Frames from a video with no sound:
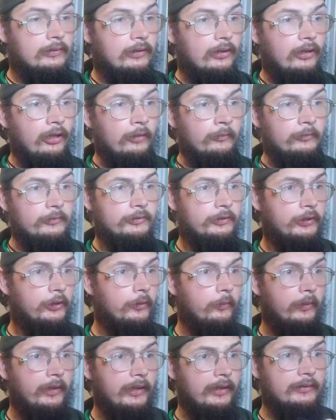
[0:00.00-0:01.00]
Almost 2
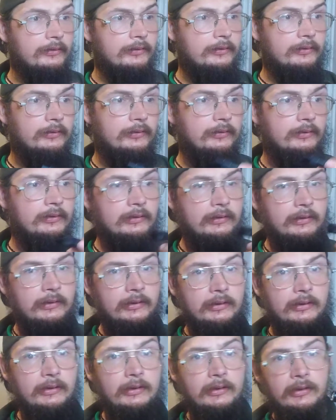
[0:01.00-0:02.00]
weeks.
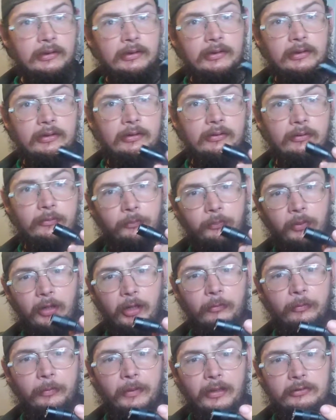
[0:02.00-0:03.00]

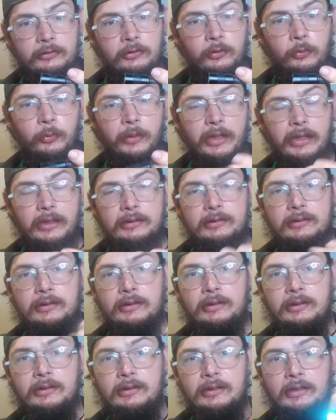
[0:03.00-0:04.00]
Probably about 2 weeks.
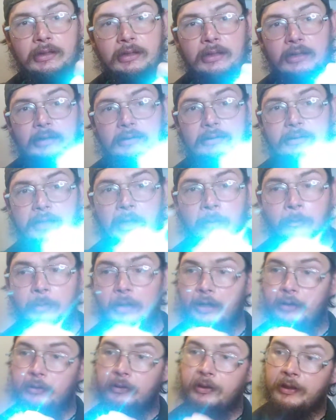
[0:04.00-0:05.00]
Same
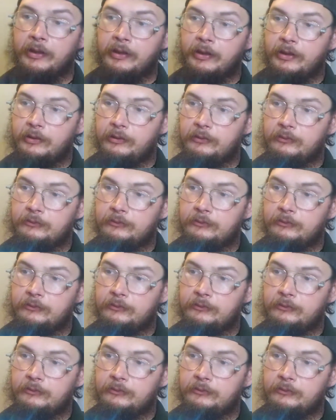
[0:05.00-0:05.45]
battery in it.